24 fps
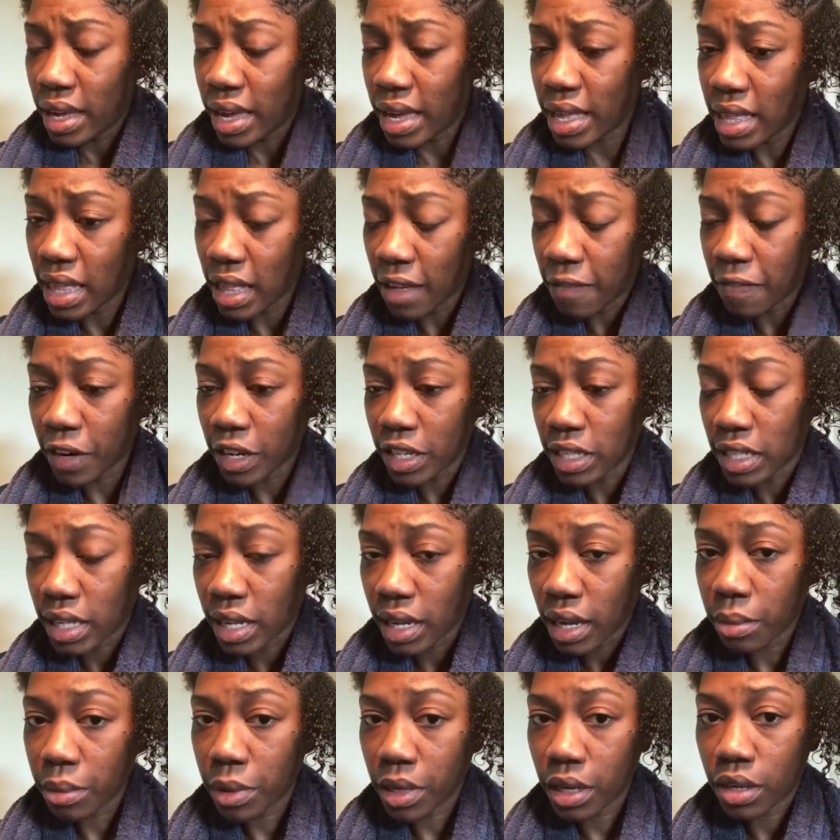And then the first
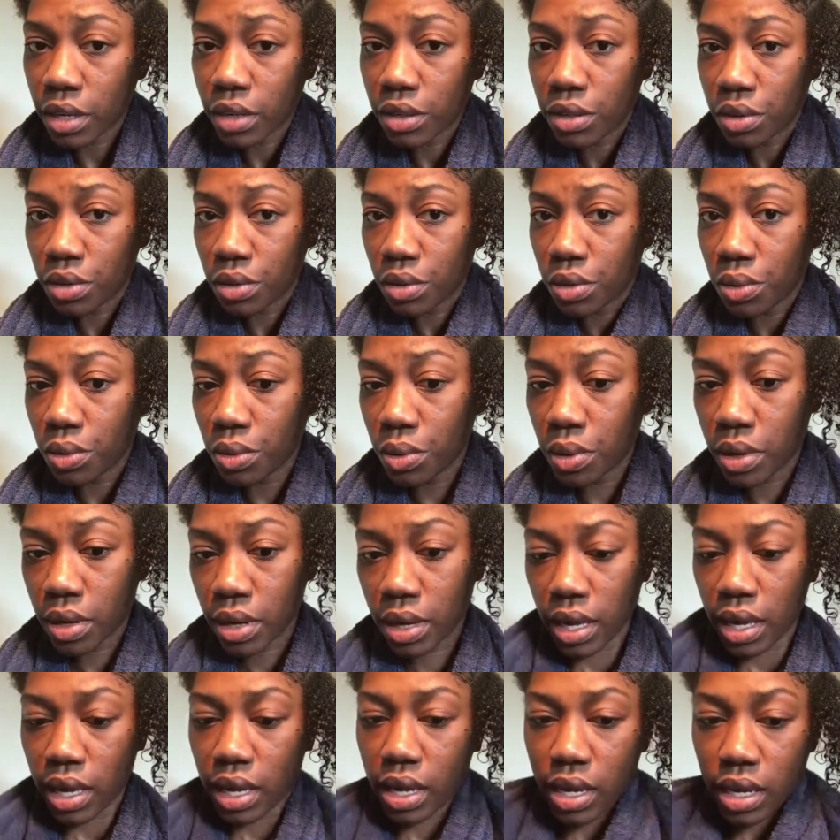thing I'm going to do
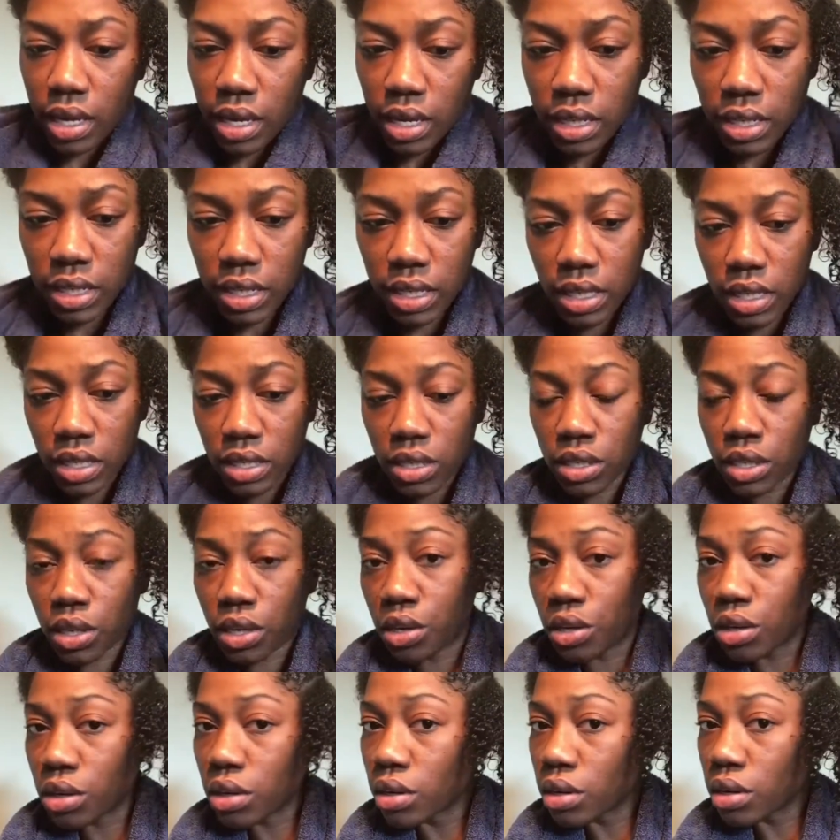is
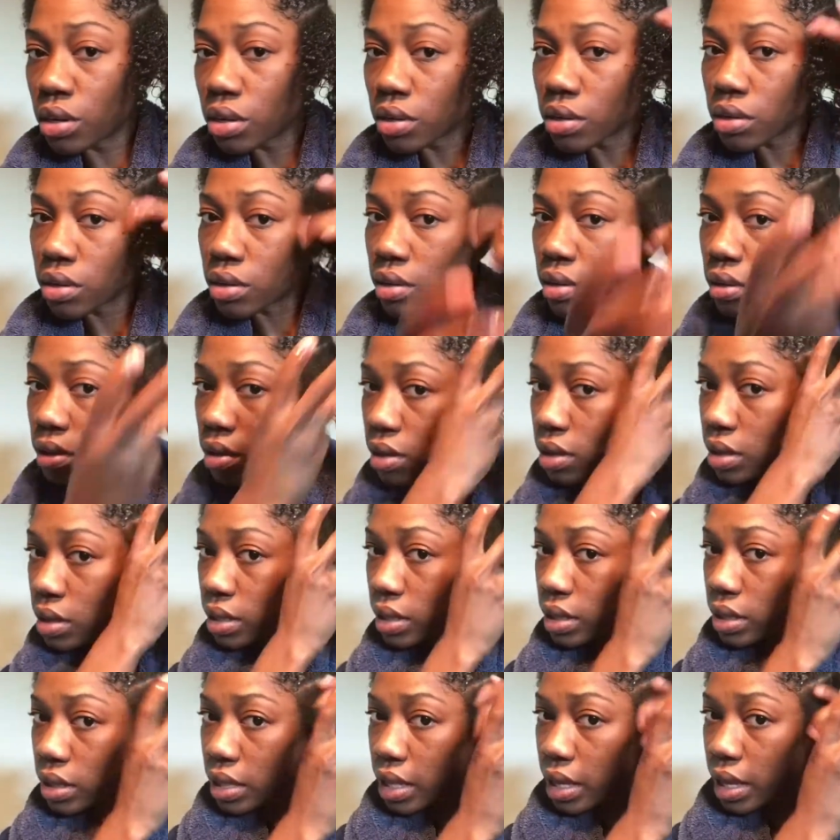secure
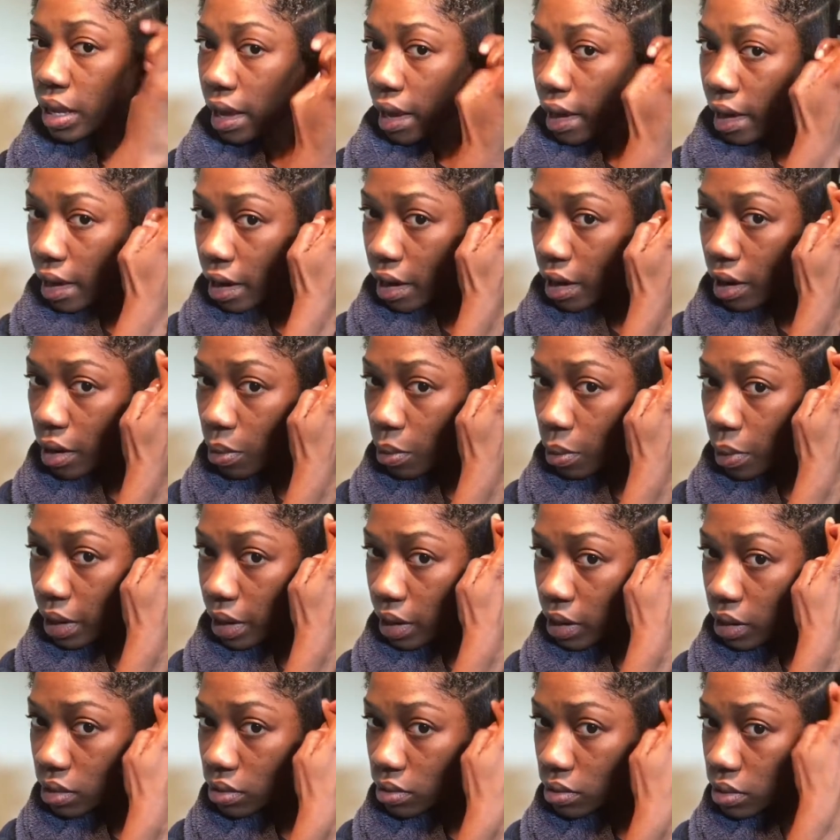the hair
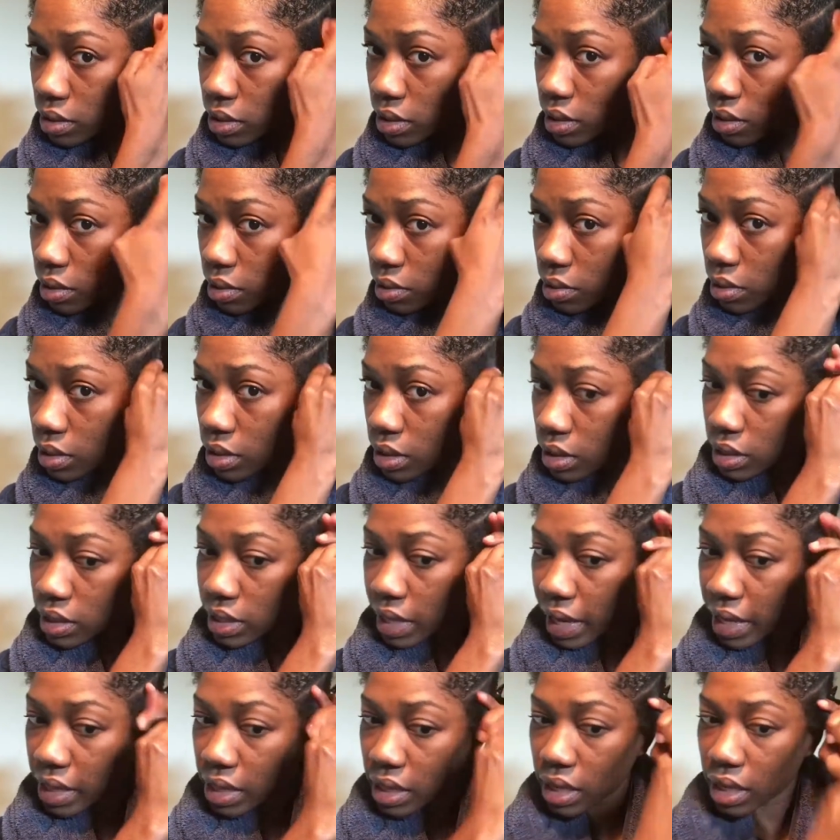around. So
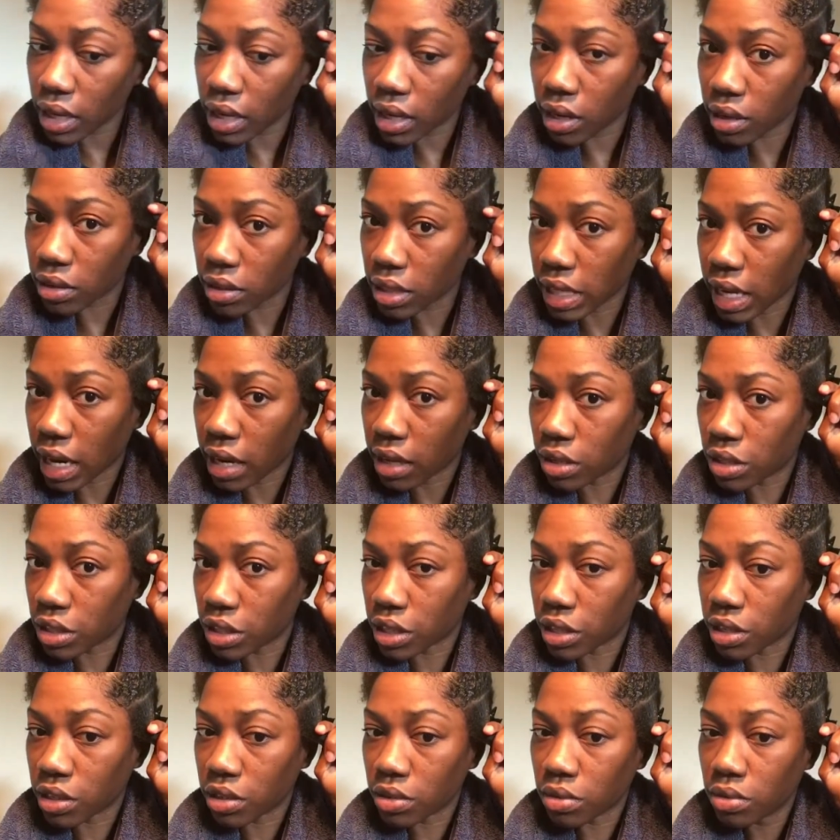take the Eco Styler
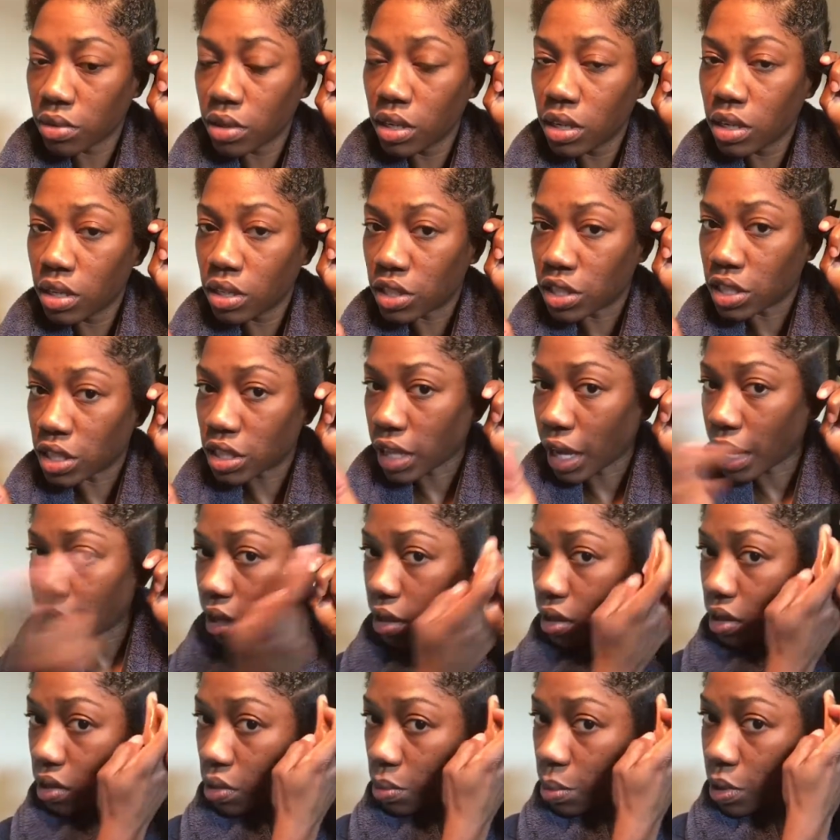gel, just
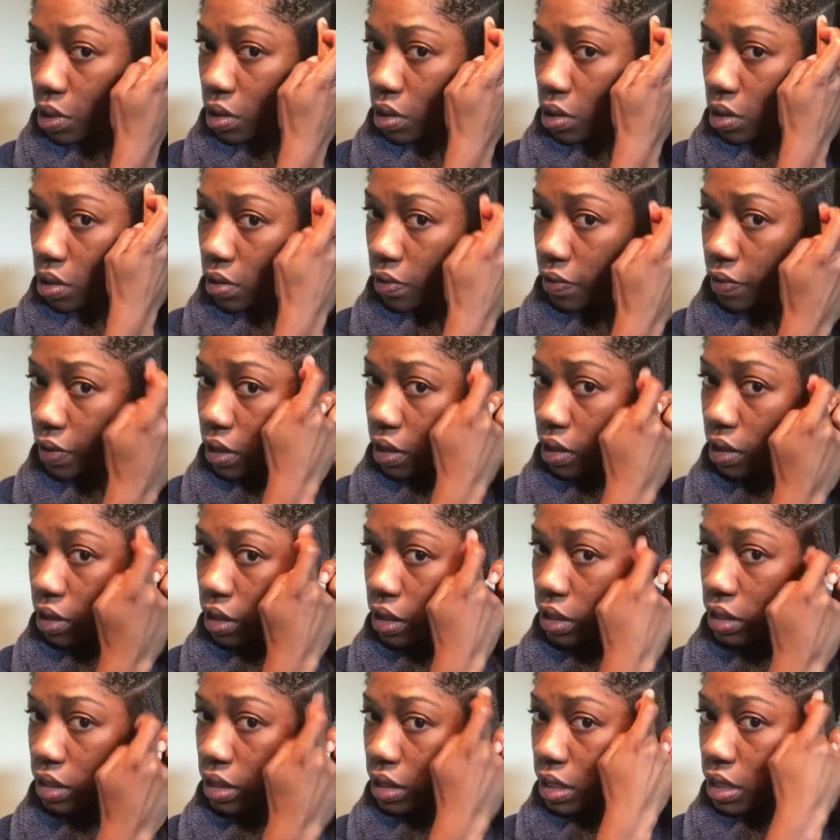take a little bit on your
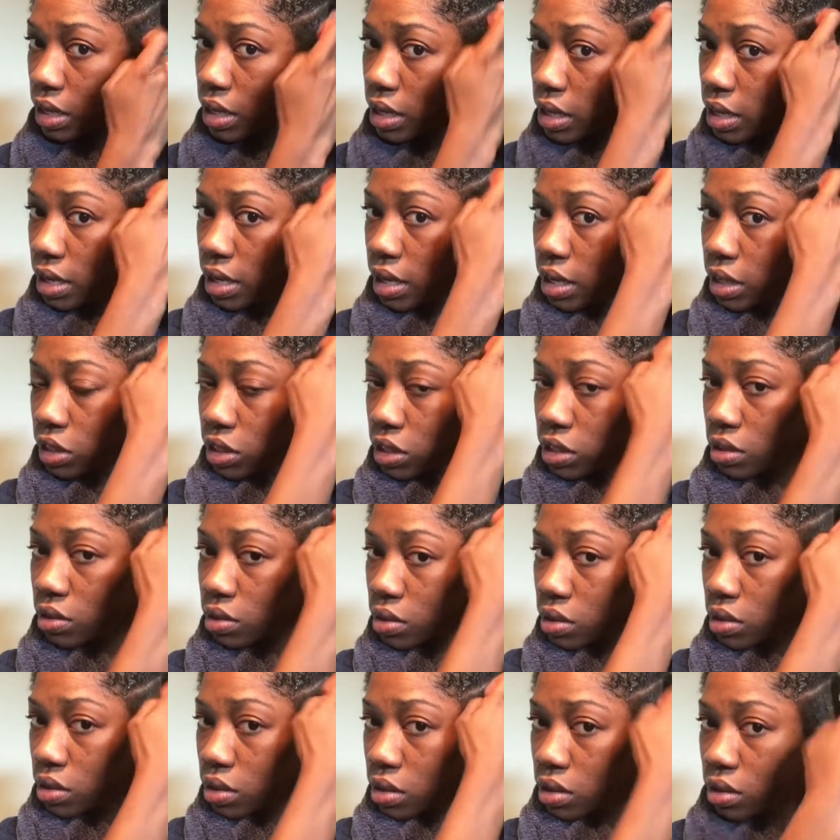fingers and just
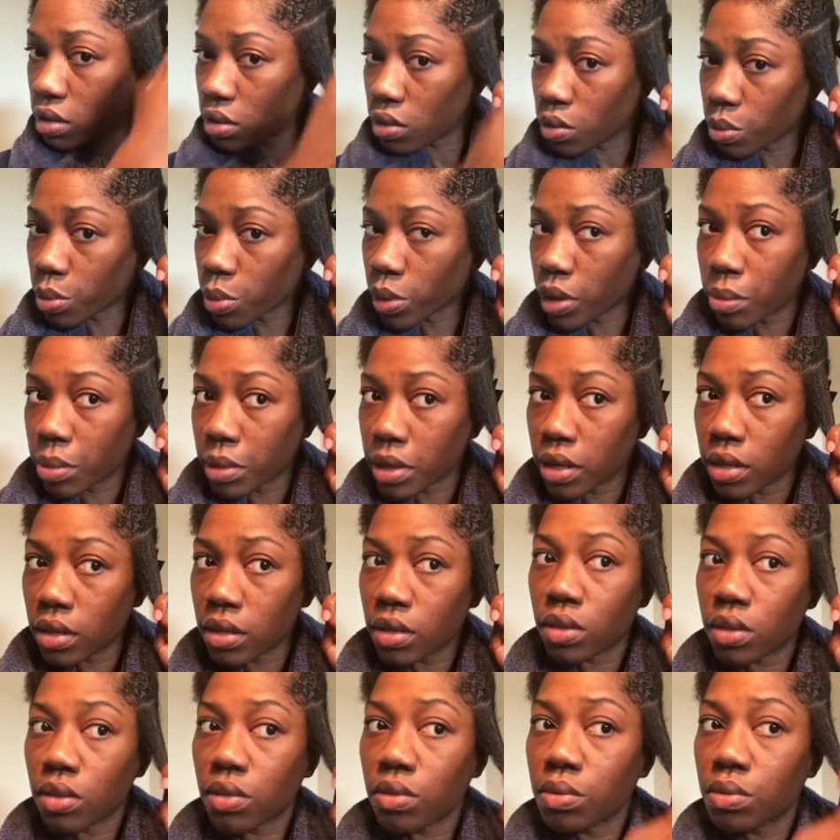rub it